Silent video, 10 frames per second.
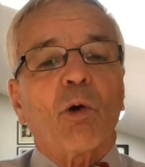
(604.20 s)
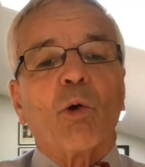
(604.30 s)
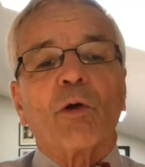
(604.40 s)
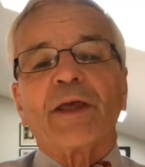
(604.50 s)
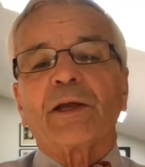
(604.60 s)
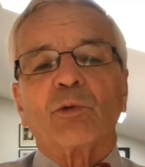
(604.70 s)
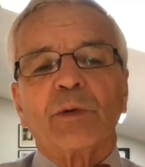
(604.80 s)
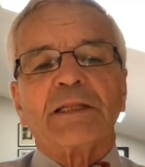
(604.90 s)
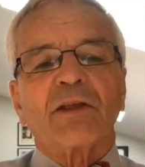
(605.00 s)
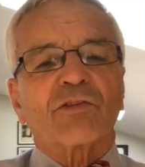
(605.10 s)
or they can
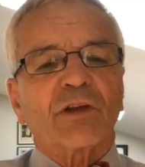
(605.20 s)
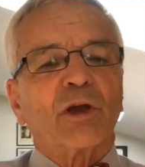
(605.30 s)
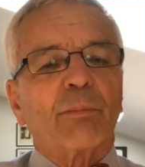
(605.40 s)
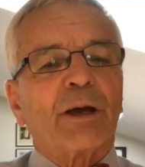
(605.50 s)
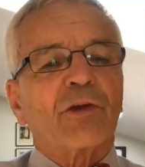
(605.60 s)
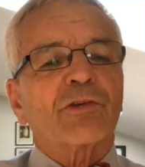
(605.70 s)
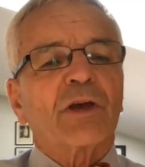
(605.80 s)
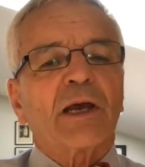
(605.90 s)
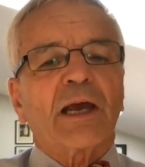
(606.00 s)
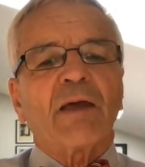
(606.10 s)
read the syllabus
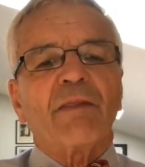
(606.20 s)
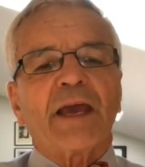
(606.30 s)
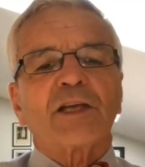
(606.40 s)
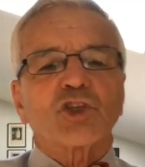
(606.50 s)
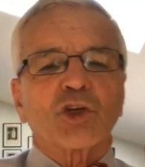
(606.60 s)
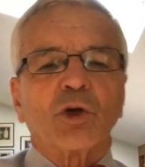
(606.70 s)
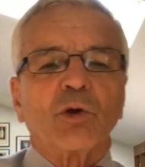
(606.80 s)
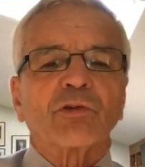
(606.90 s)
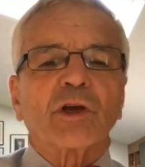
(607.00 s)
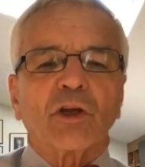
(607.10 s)
and they
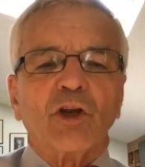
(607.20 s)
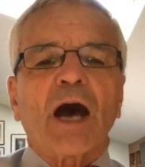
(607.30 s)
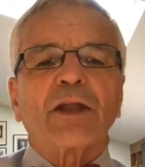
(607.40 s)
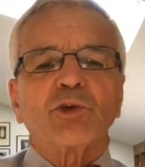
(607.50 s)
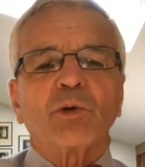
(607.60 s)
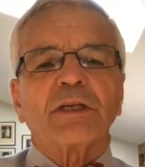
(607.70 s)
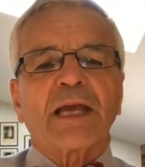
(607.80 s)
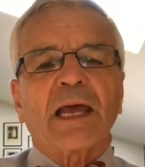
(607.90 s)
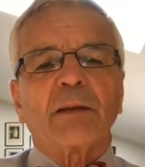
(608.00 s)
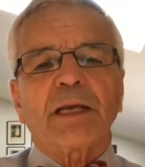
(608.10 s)
choose not to
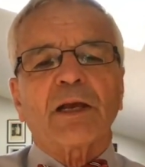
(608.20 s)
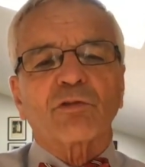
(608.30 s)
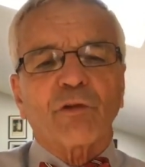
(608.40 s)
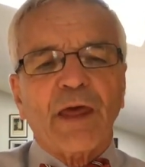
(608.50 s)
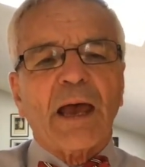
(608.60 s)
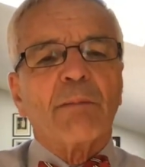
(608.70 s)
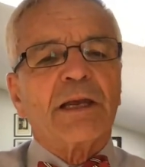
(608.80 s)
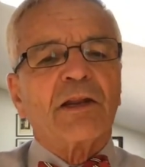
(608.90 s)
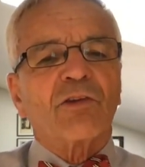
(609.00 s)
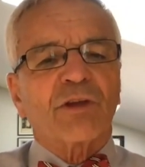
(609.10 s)
attend because for them
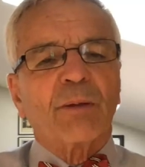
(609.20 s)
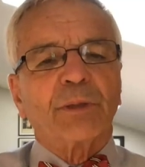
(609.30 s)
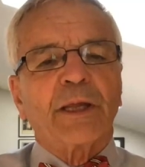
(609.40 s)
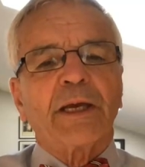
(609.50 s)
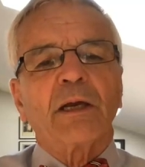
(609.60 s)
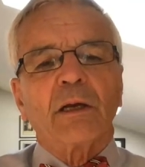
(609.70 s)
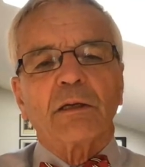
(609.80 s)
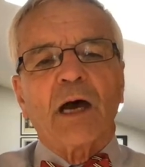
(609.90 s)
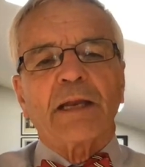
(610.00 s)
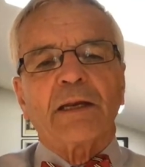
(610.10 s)
it is simply
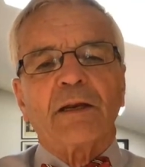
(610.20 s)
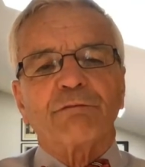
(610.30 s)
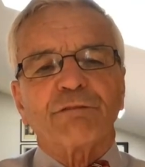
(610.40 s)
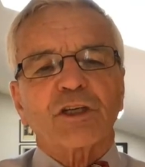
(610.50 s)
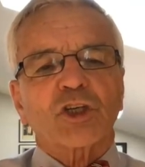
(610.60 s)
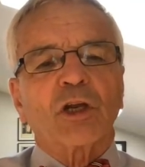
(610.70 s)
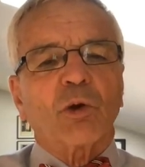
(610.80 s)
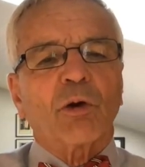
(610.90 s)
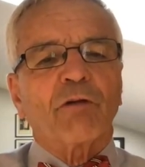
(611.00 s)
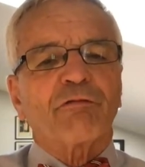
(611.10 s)
not an efficient
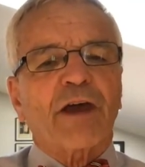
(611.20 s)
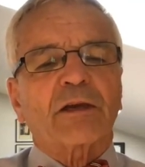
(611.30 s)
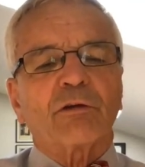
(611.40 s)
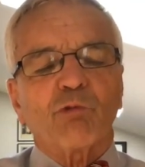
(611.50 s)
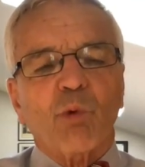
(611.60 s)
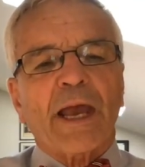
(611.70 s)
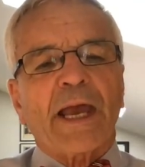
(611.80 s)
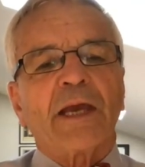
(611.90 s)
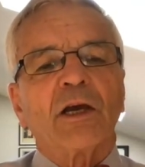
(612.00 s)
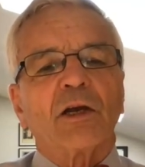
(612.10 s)
or effective
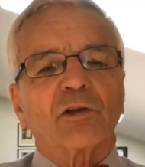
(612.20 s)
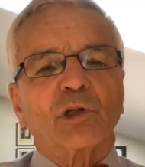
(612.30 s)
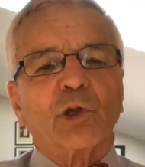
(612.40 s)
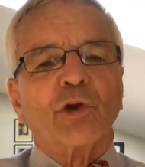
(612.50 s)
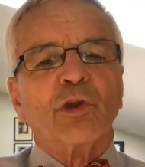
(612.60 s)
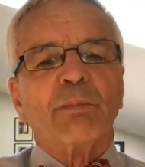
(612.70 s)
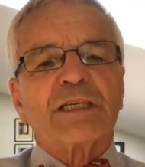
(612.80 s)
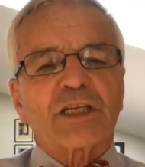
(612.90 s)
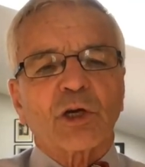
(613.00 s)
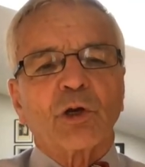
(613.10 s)
way to learn the
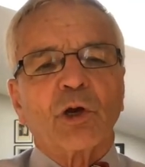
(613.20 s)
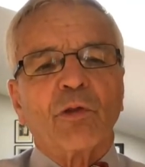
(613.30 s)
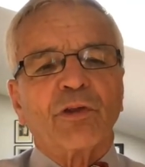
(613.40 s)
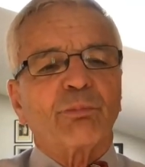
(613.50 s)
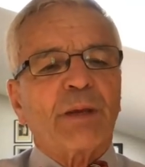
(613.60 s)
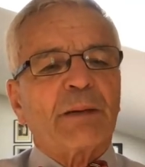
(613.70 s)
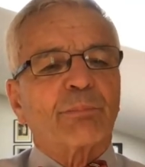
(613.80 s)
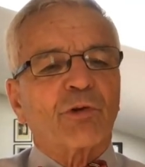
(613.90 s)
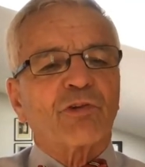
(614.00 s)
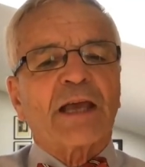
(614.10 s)
material that's being
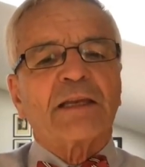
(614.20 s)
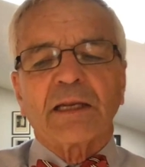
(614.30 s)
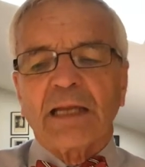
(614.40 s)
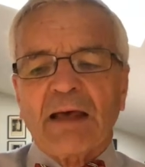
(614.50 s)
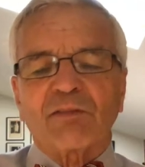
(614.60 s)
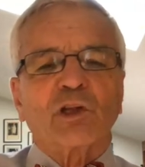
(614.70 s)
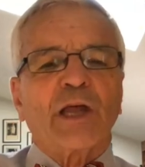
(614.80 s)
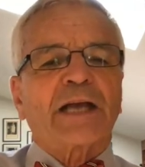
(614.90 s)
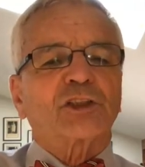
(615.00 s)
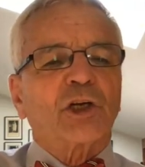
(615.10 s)
presented at the
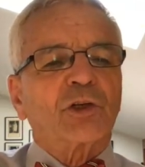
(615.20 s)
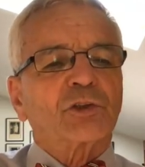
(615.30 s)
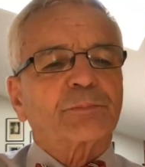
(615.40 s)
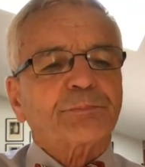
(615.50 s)
lectures.